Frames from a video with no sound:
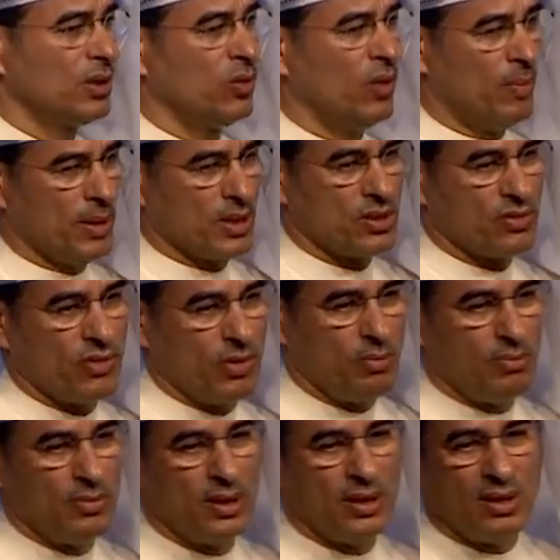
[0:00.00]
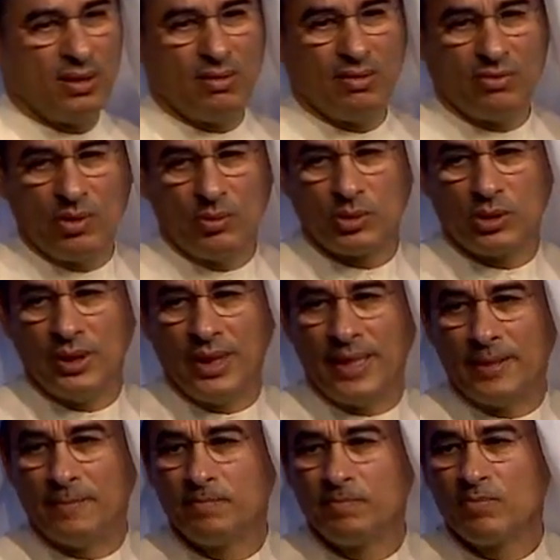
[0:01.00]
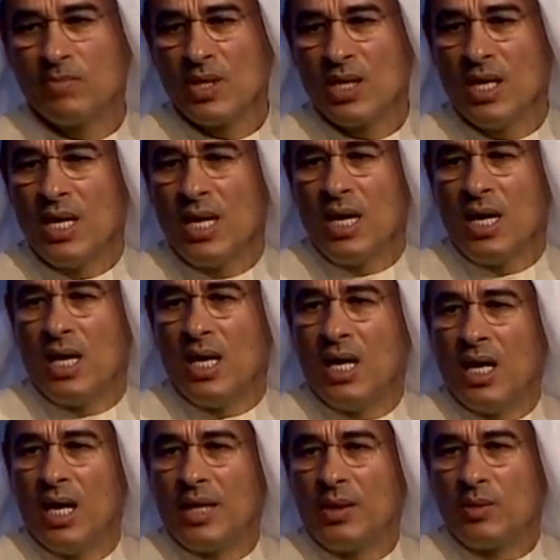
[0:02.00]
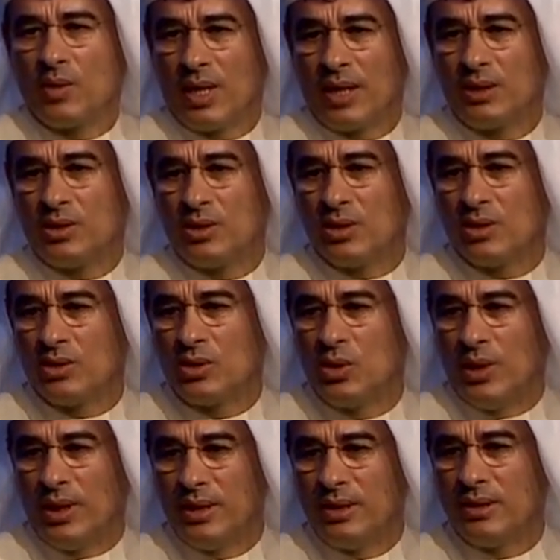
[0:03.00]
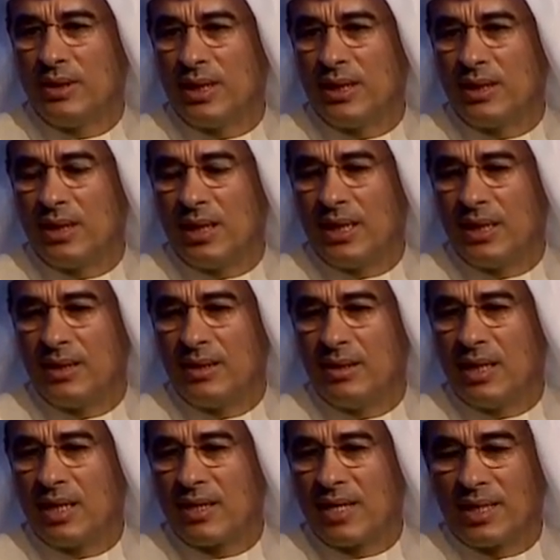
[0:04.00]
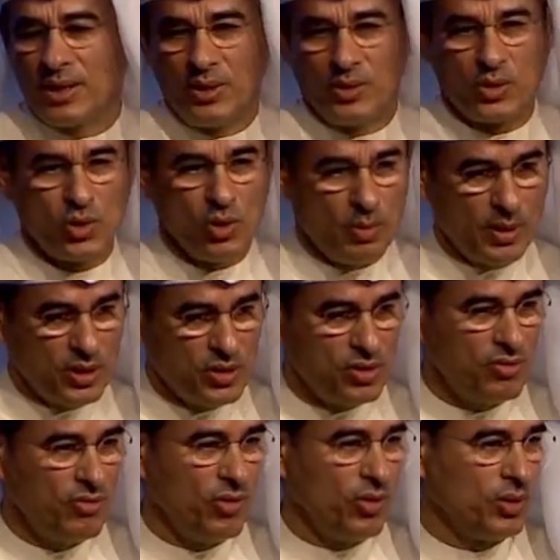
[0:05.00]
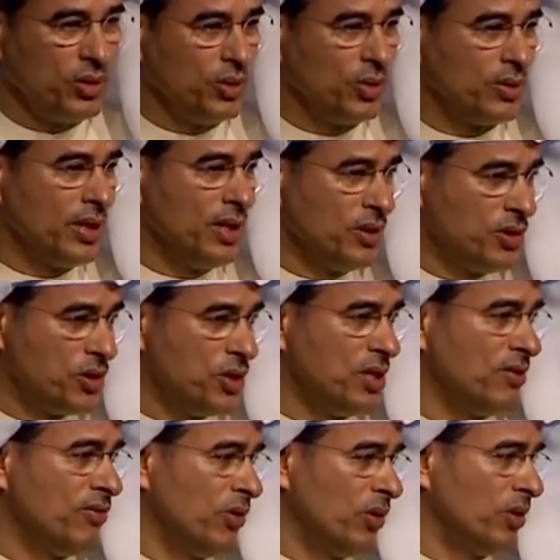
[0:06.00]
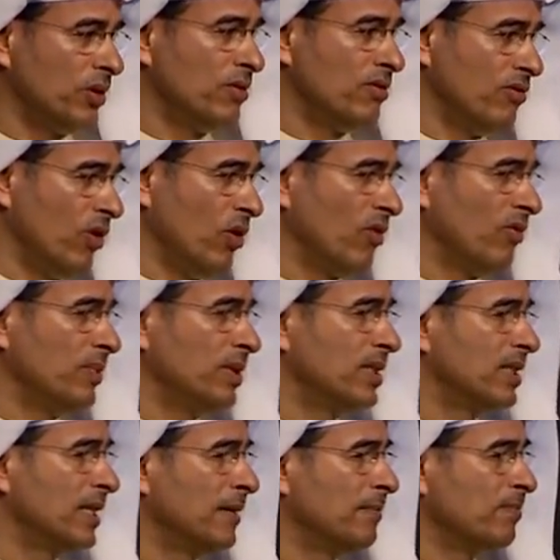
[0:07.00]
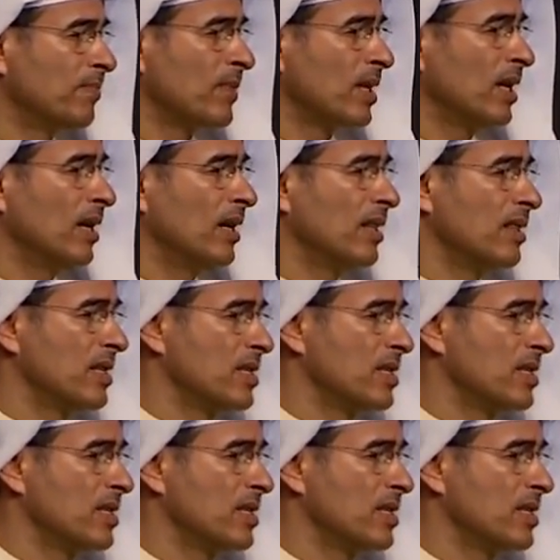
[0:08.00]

12 months from, from today. Uh, I would like to, to end and, and, and, thank you so much for your energy, for your involvement uh, in,